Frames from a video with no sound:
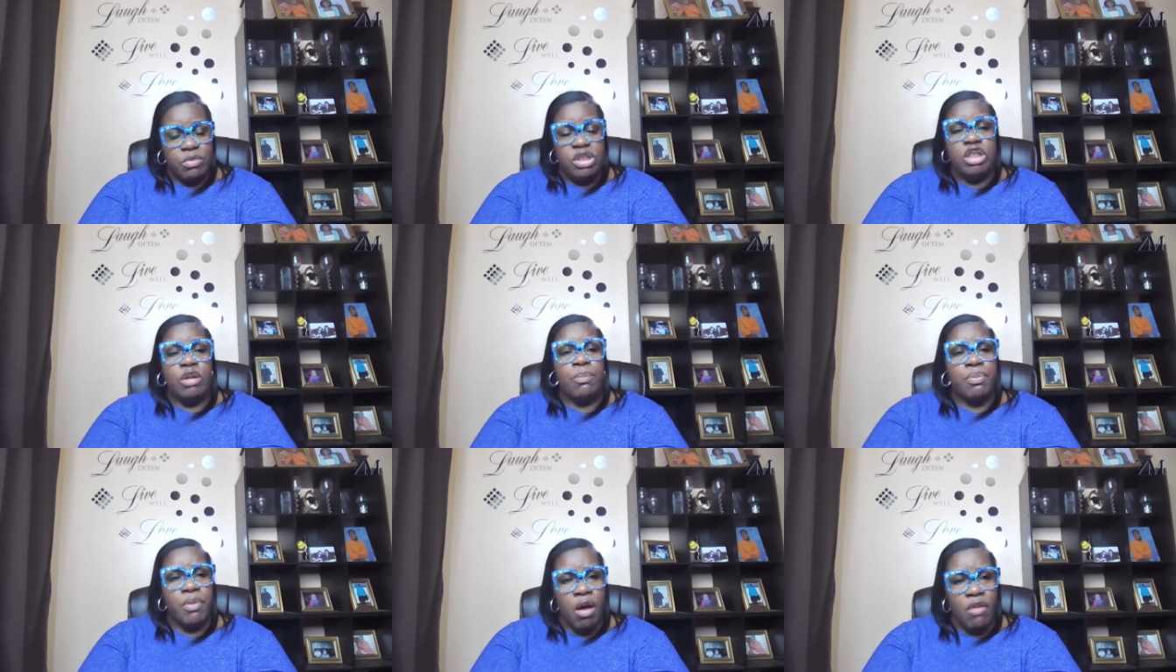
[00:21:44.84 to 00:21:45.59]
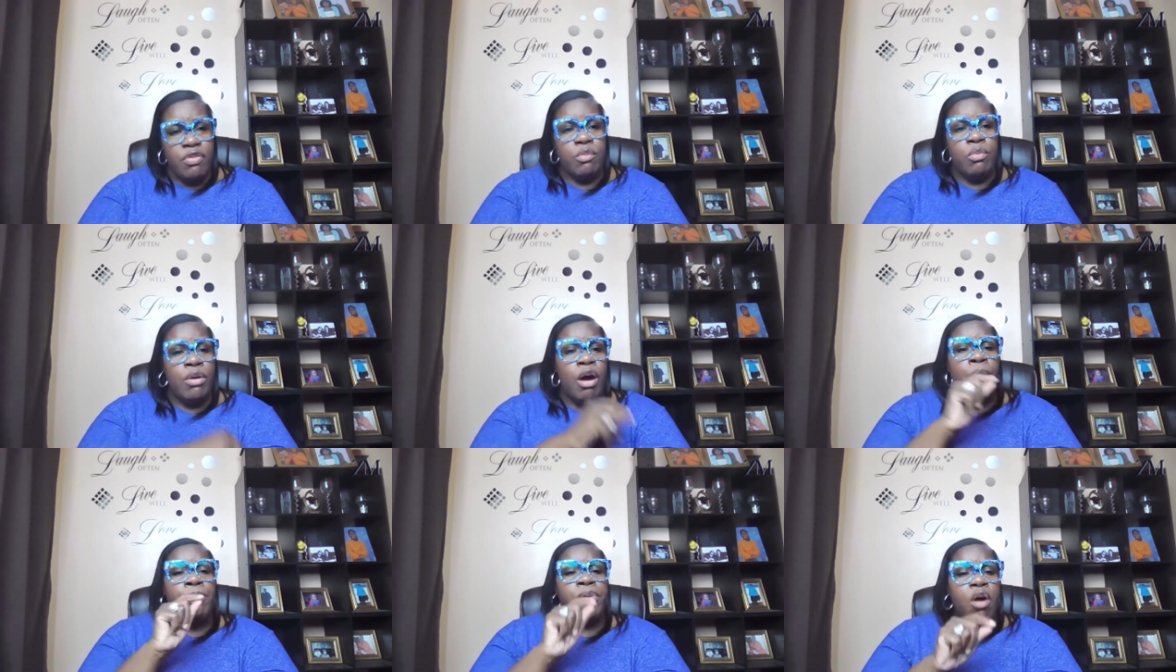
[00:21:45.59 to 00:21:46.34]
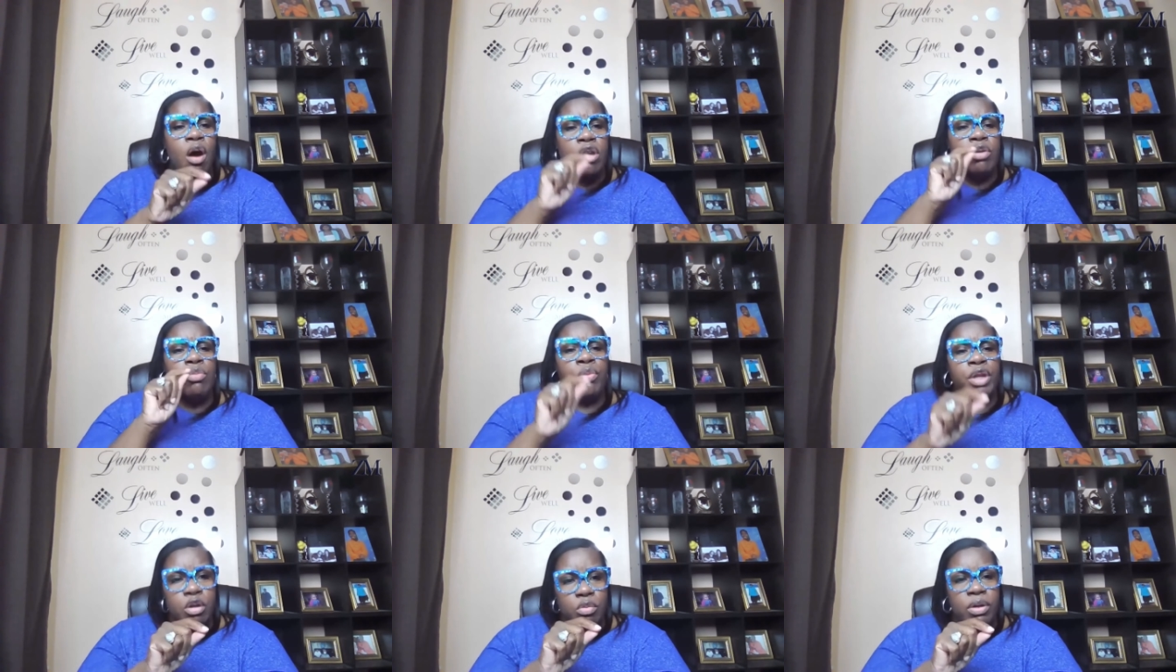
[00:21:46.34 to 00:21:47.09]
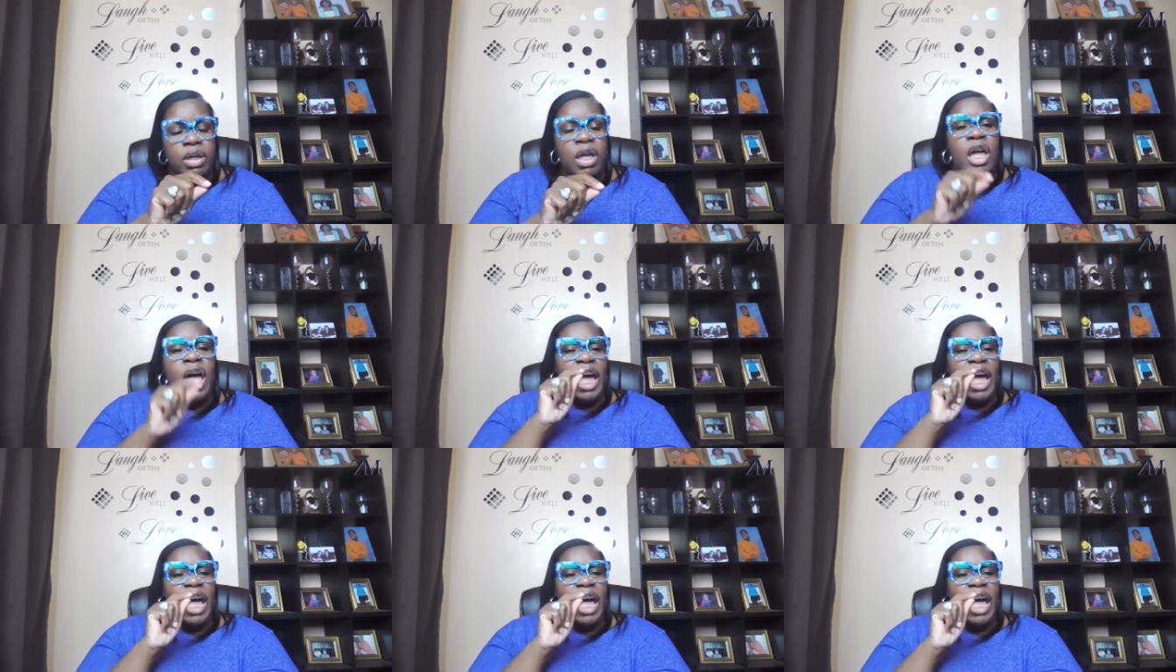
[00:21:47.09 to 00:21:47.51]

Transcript: We should applaud the applaud a real one